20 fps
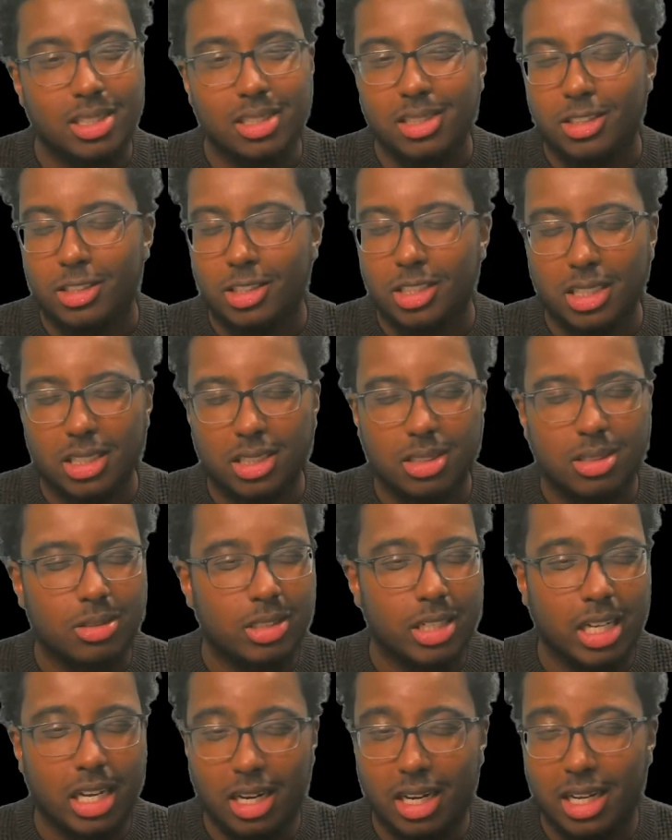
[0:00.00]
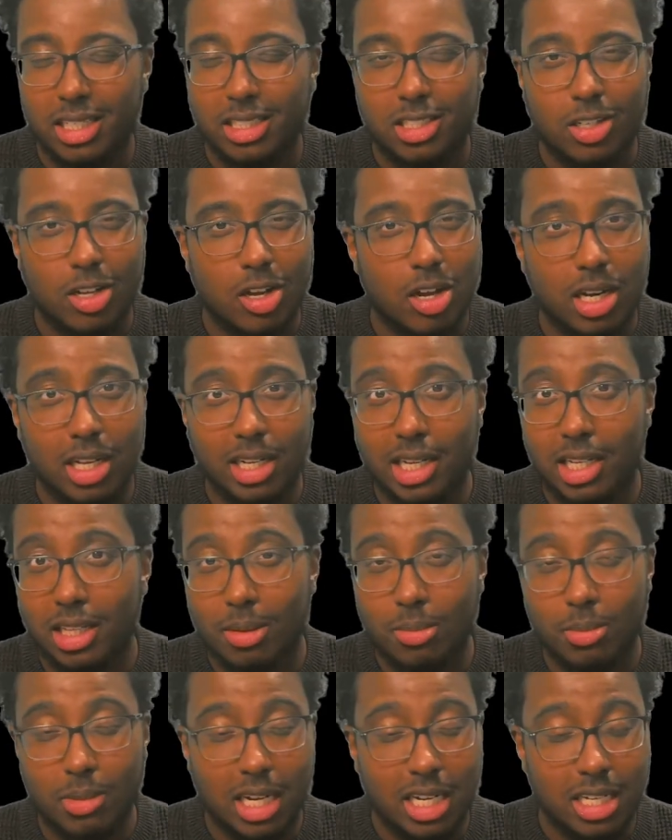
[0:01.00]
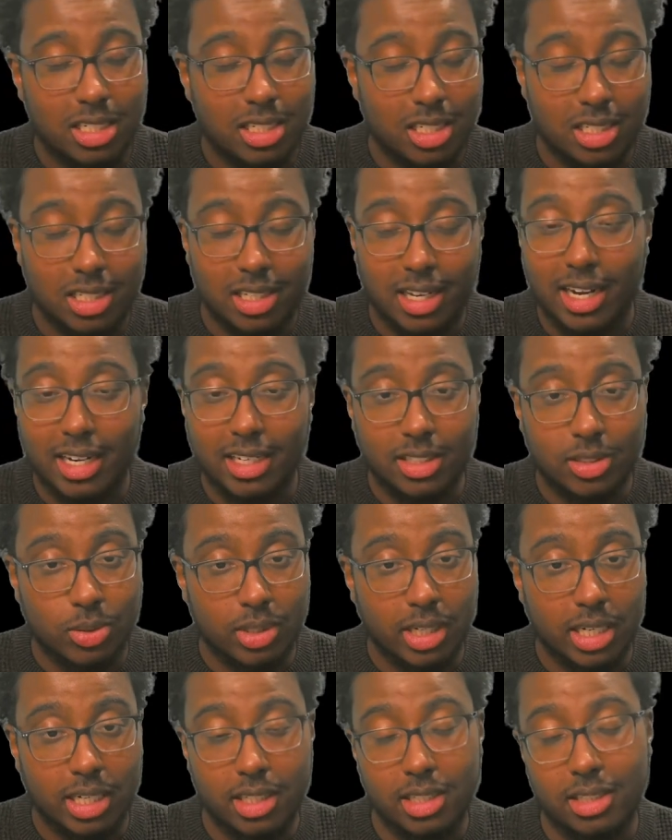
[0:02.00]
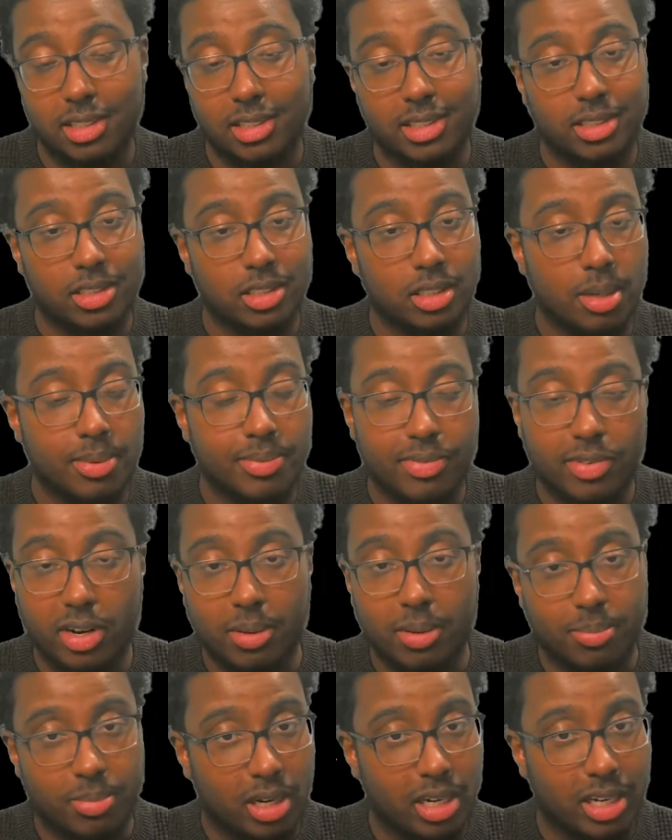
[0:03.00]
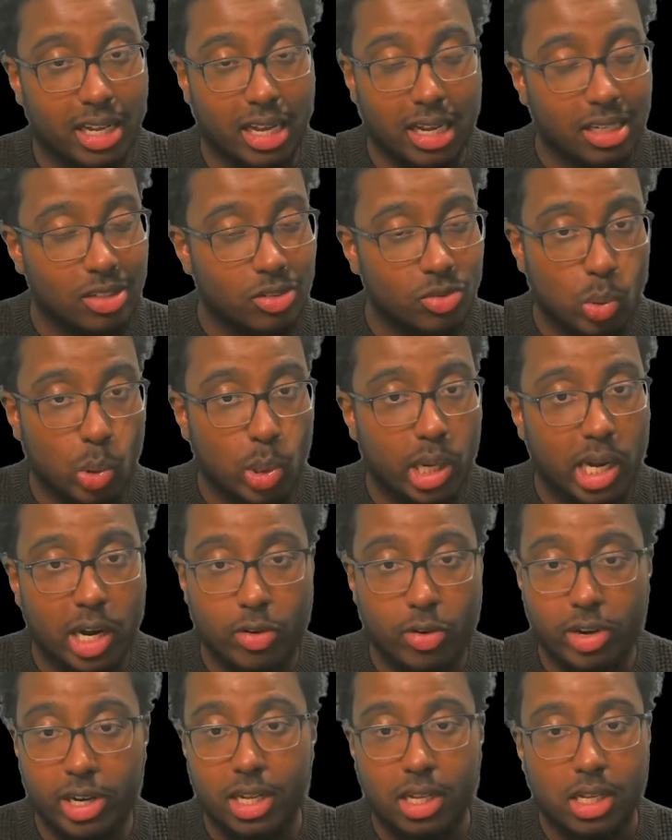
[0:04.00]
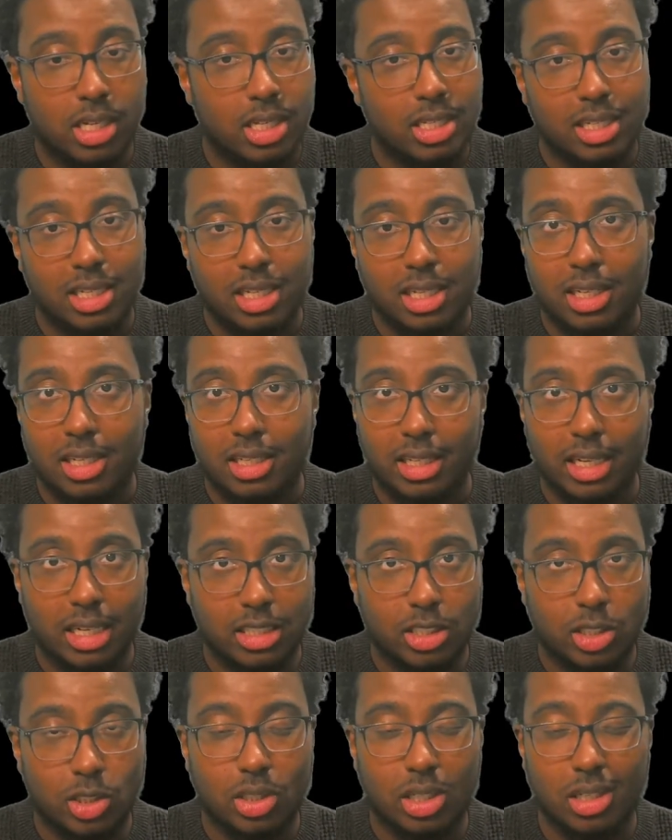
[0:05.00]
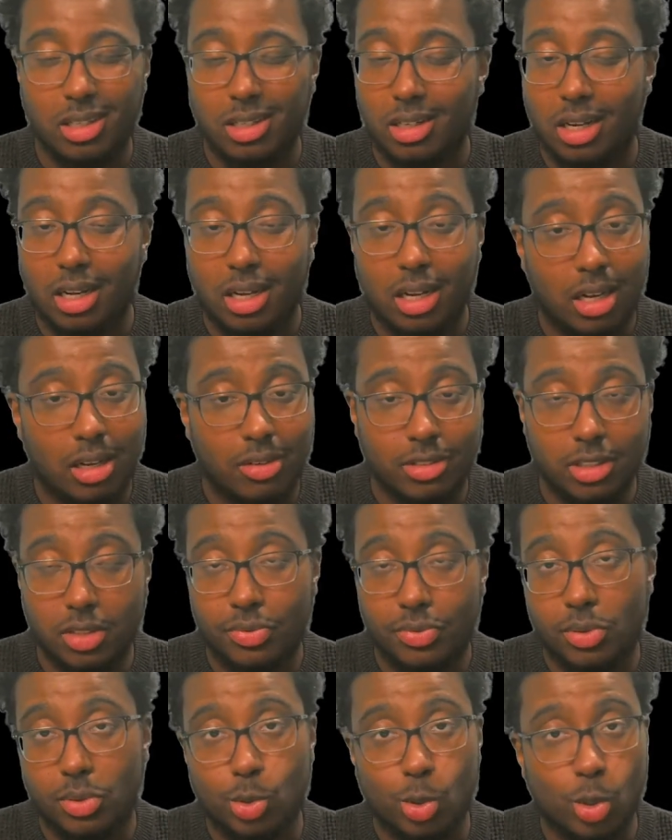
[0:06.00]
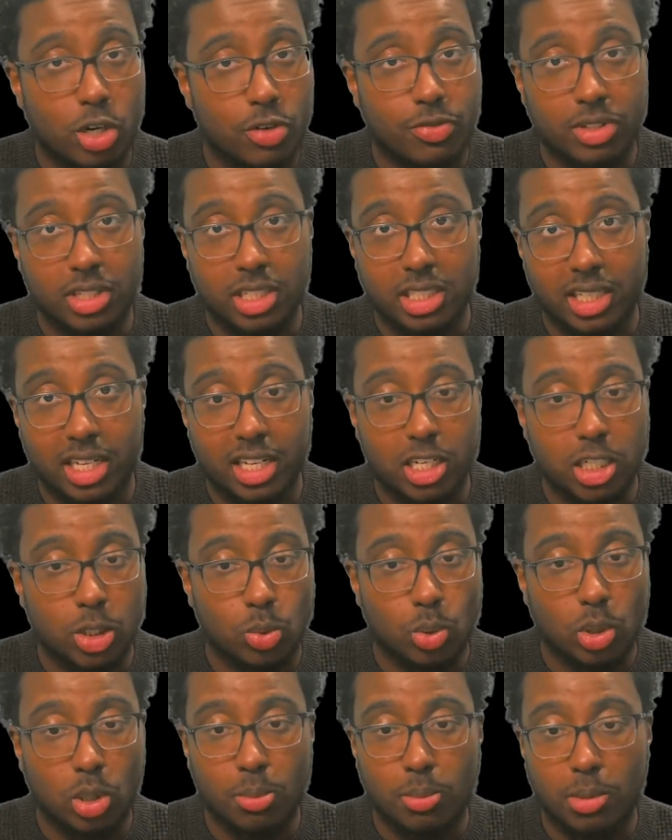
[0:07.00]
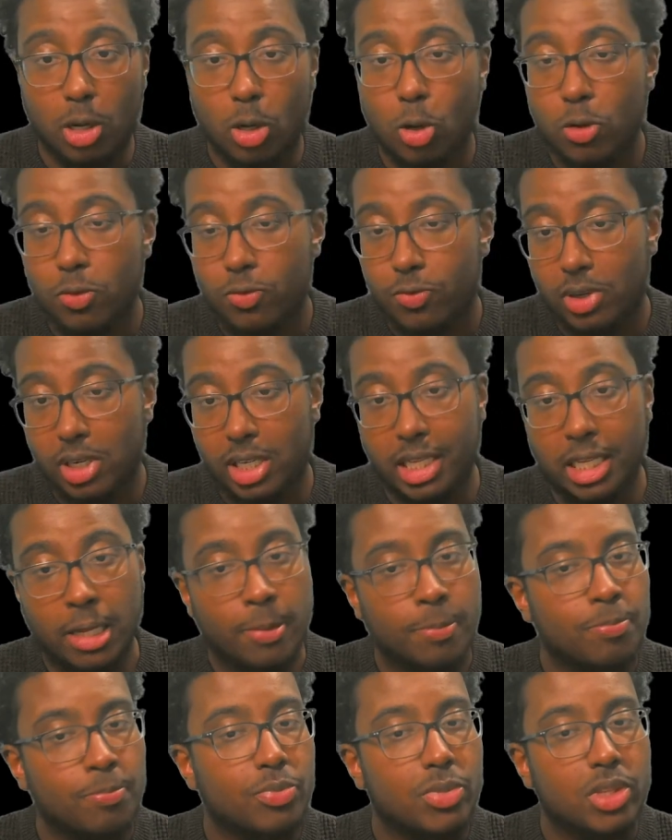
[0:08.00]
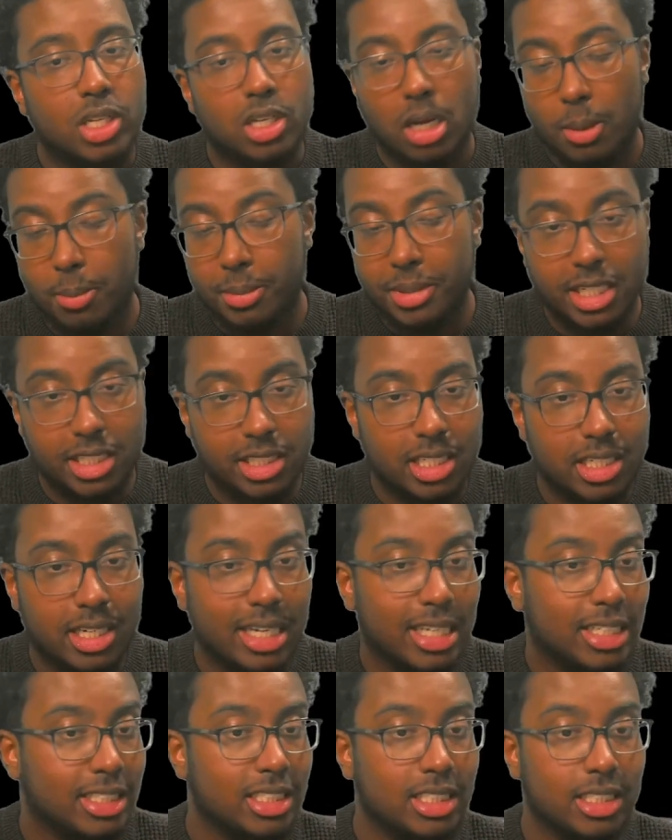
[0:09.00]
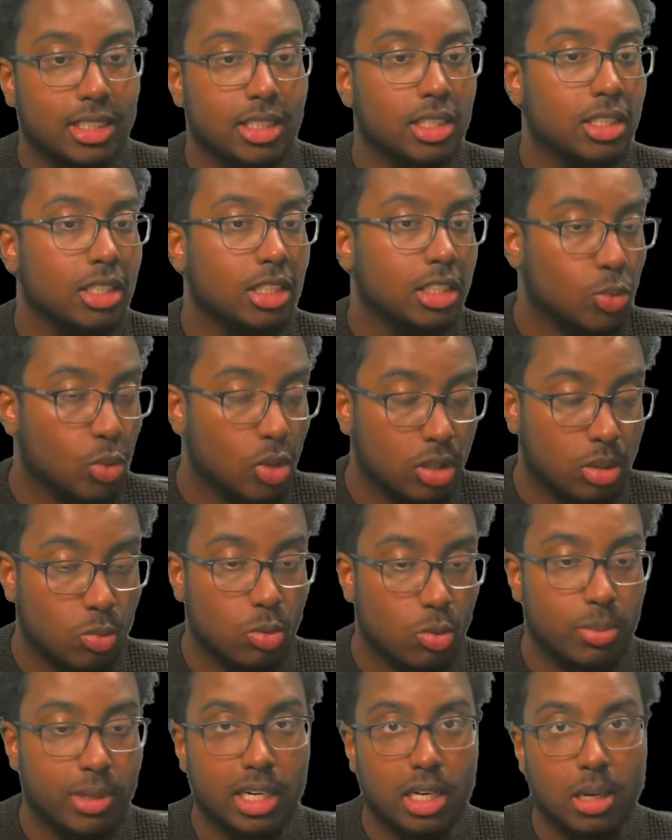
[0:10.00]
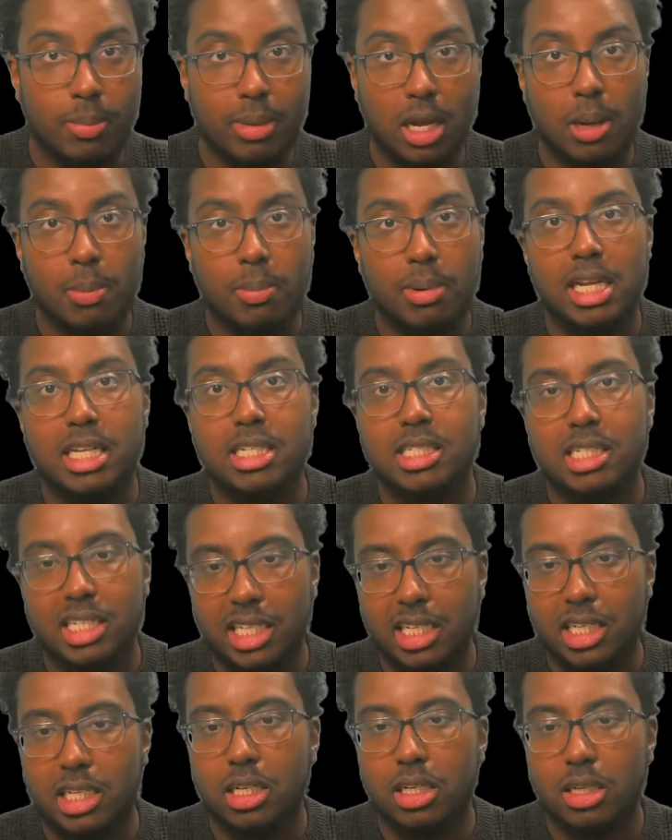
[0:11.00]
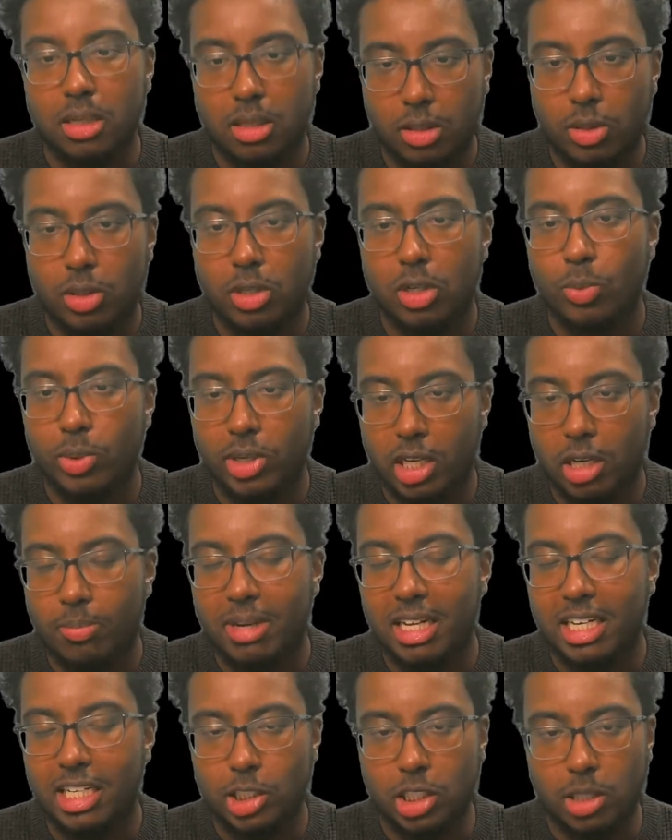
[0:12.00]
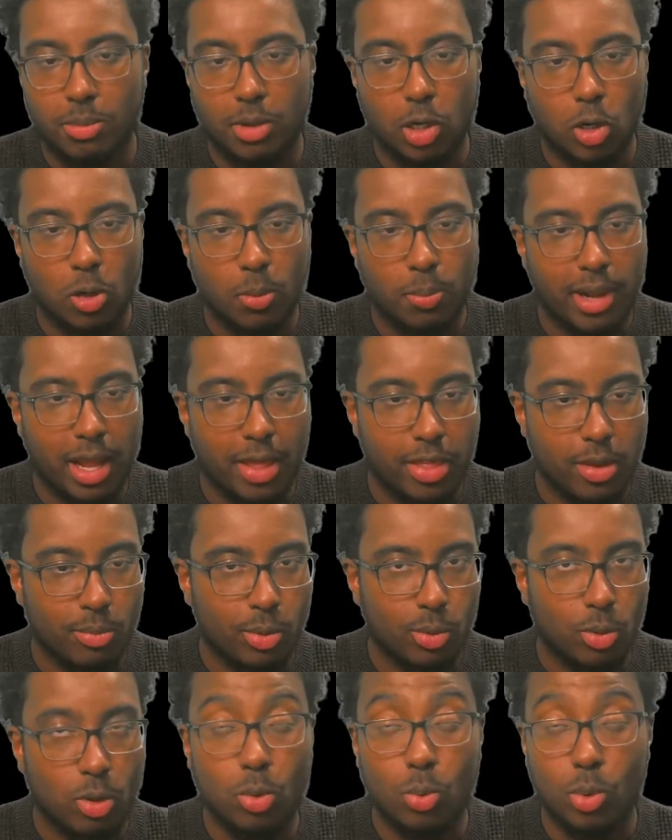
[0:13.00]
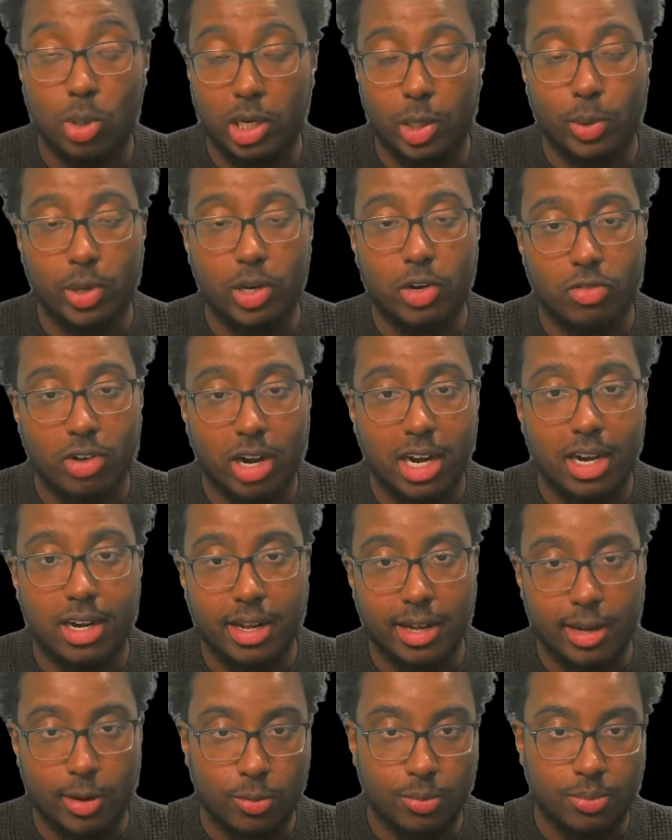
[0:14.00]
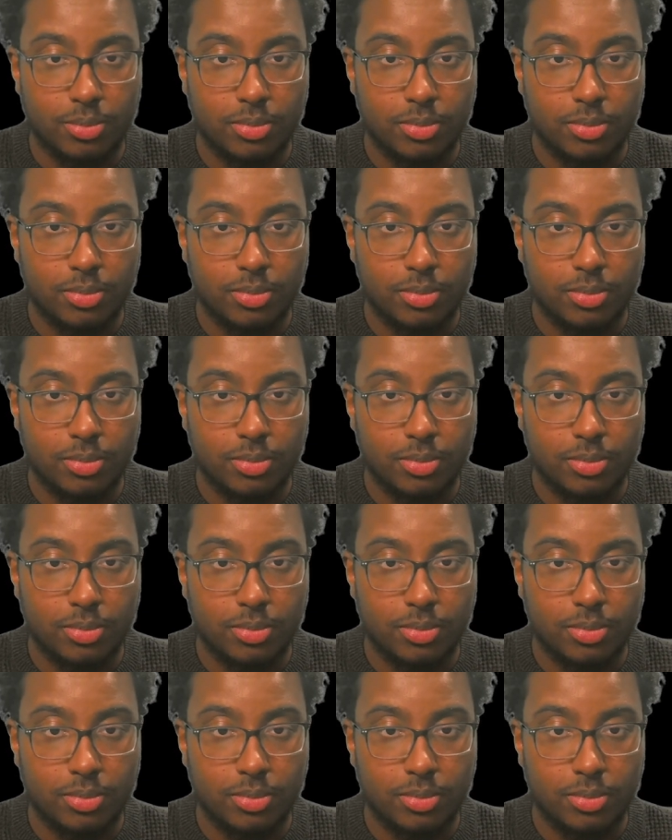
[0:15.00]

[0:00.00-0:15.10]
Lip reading: Just, yeah, let Sterling and them guys just die until the end of the season up front. But yeah, Nwaneri, yes, I just feel sorry for this kid as well. But hopefully, coming into next season, the squad will be in a better place and he can, we can manage him a lot better than what we're doing right now.